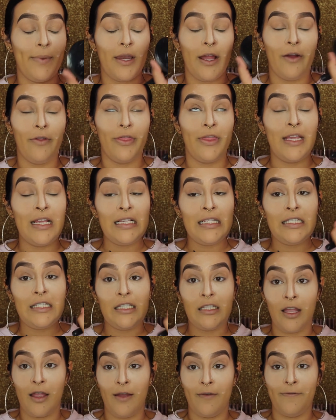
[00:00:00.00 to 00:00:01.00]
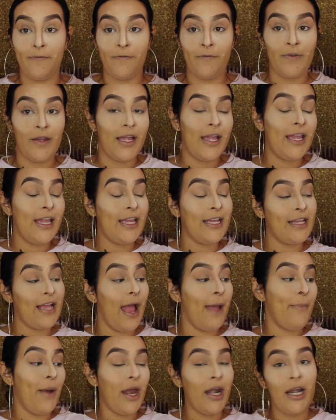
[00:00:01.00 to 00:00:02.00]
Now this stuff,
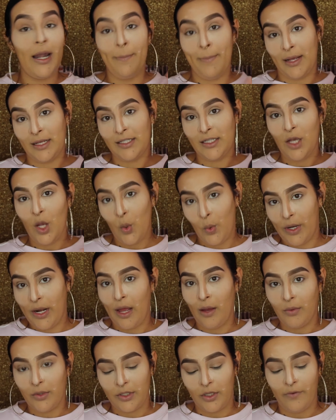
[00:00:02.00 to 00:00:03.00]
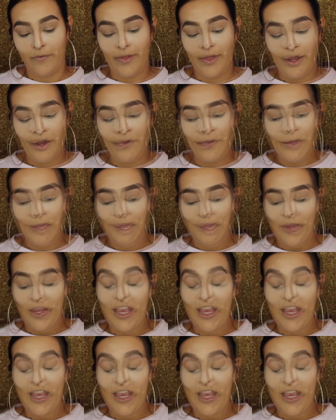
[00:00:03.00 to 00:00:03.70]
I bought it in Mexico when I was over there.